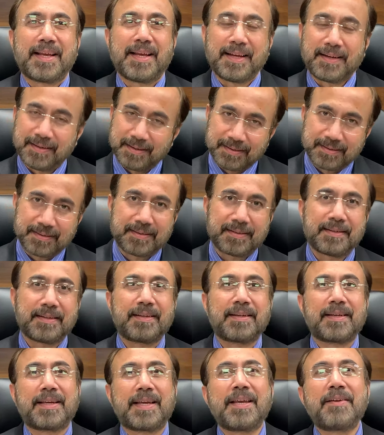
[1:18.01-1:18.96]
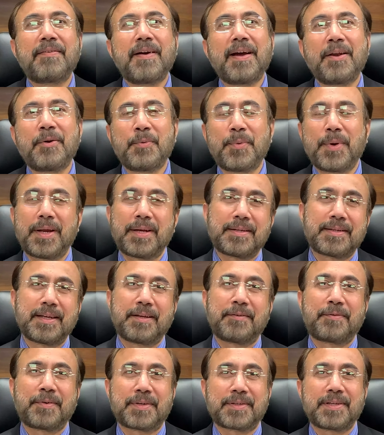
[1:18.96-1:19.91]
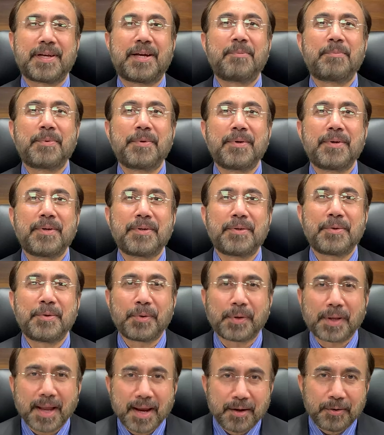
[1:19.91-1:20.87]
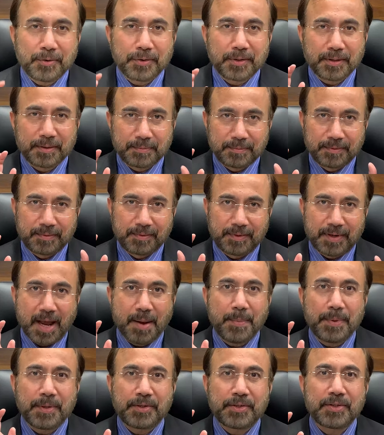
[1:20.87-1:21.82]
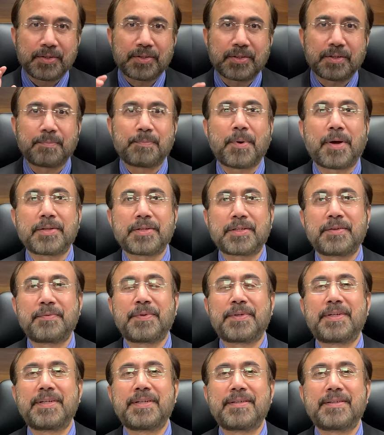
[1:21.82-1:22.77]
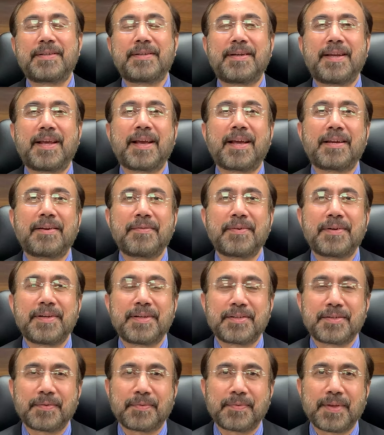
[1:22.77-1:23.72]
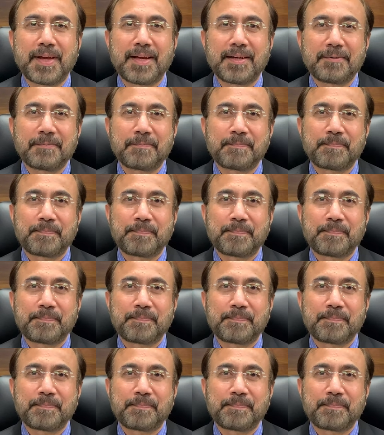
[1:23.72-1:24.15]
It is evaluate, say for example, you're looking into the dimensions of positivities and negativities of that.